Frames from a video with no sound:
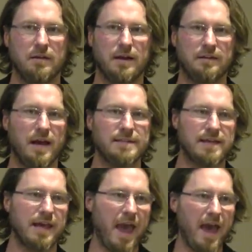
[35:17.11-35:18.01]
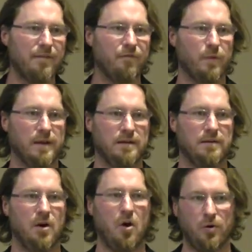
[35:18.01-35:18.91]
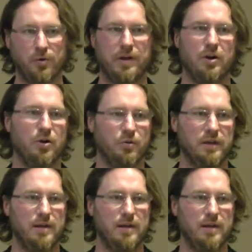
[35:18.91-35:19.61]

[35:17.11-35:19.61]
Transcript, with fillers: unless they have written all their own